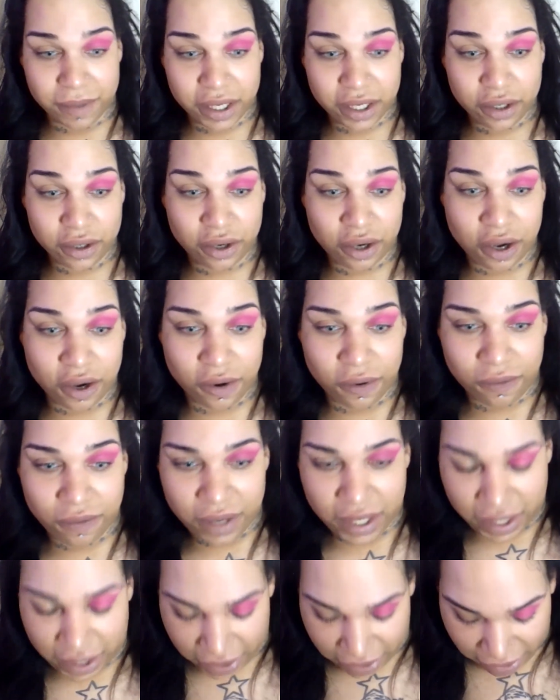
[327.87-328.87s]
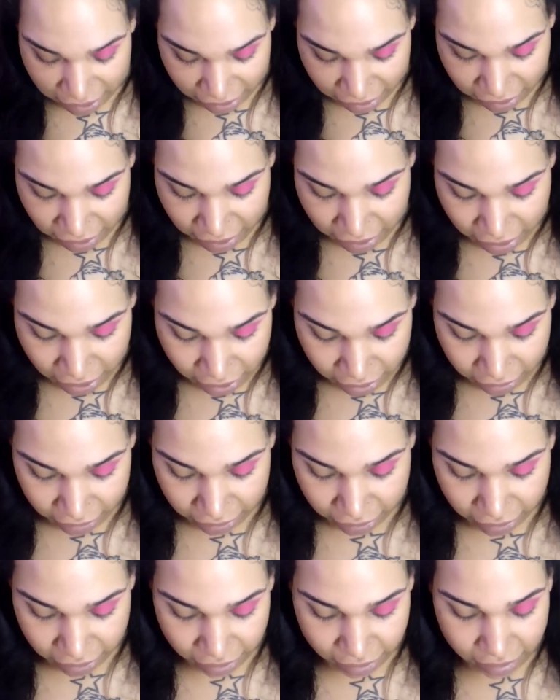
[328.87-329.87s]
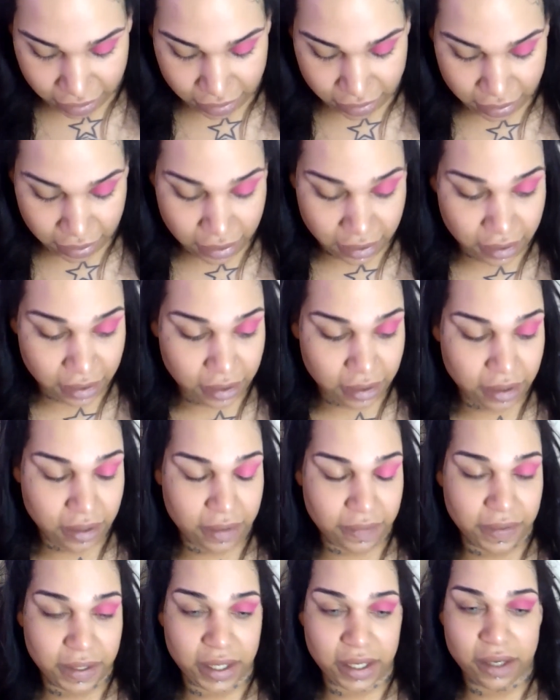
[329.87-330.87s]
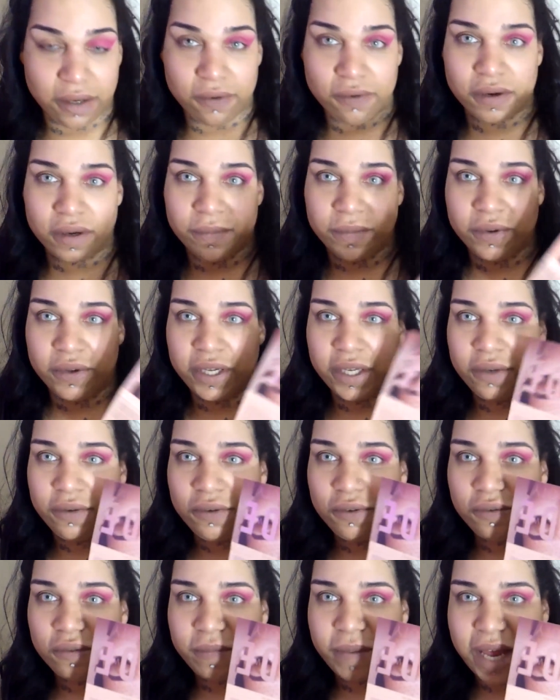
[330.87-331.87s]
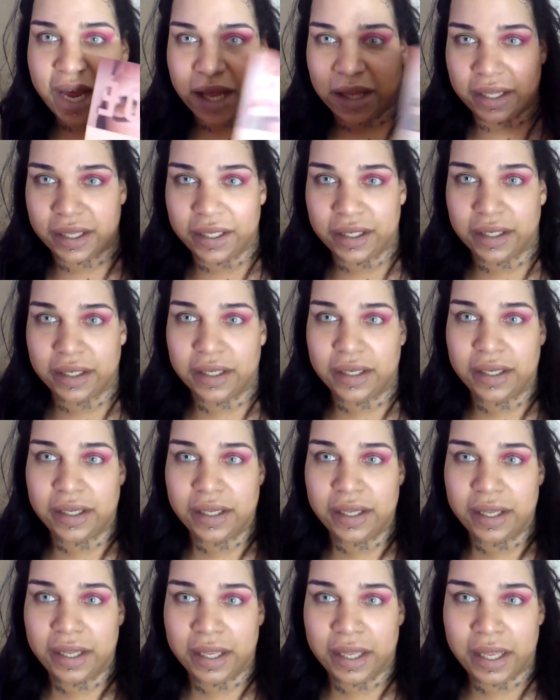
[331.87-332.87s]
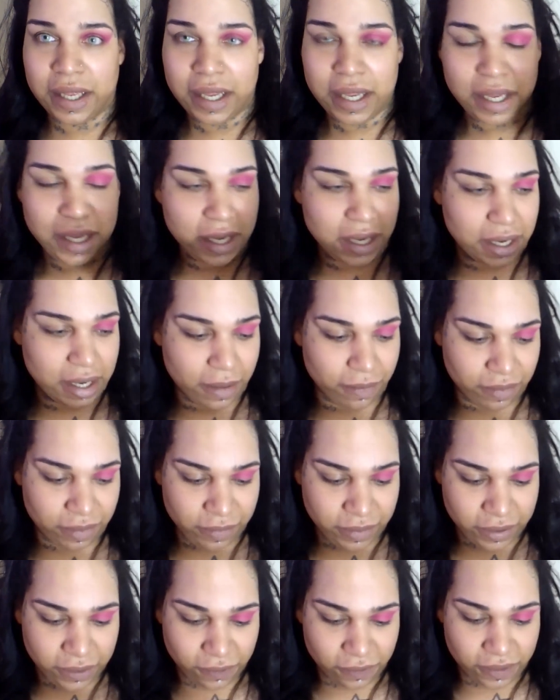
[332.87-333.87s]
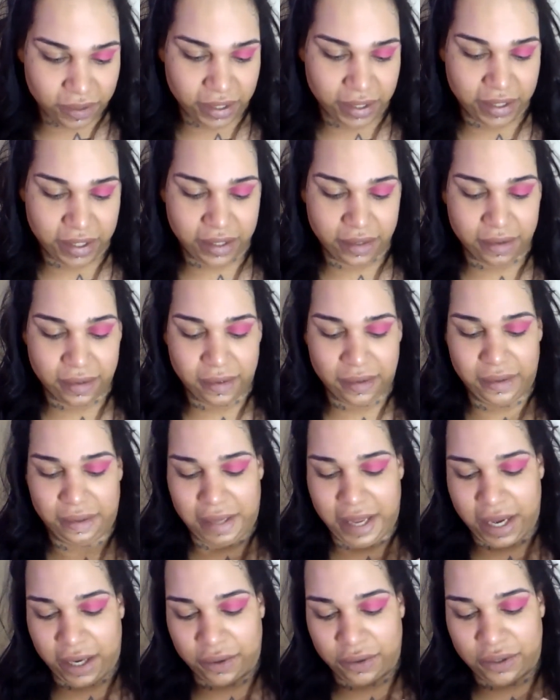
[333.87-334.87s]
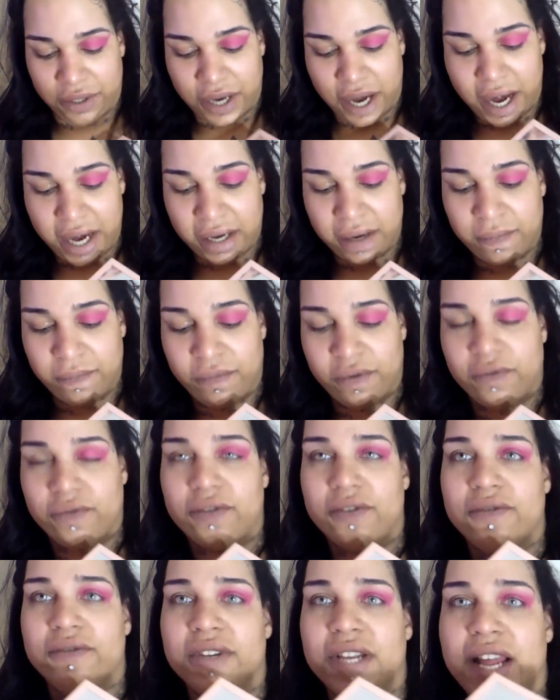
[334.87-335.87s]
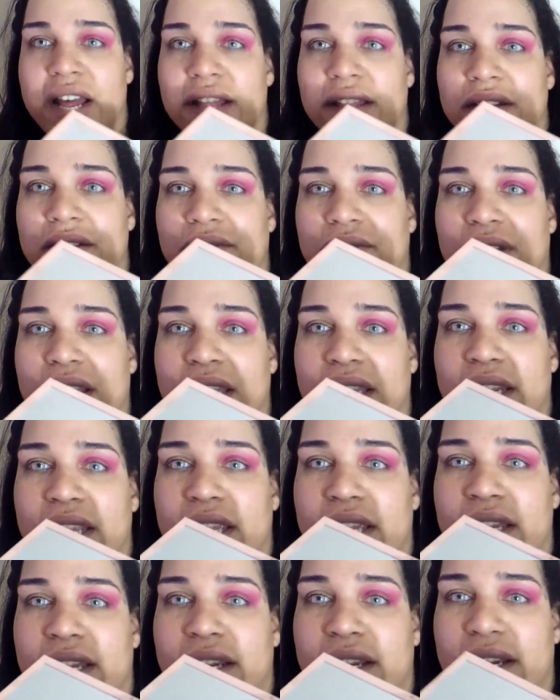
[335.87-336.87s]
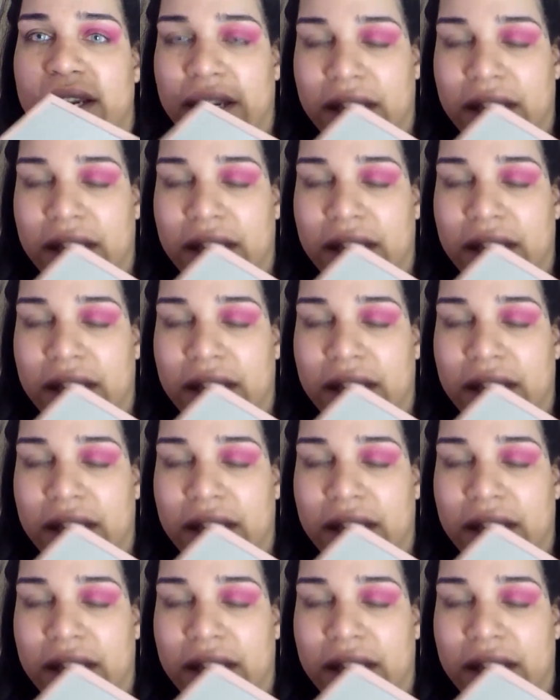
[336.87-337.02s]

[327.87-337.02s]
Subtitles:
going to go into the Huda Beauty Nude palette, and I'm going to be using this like dark maroon color right here.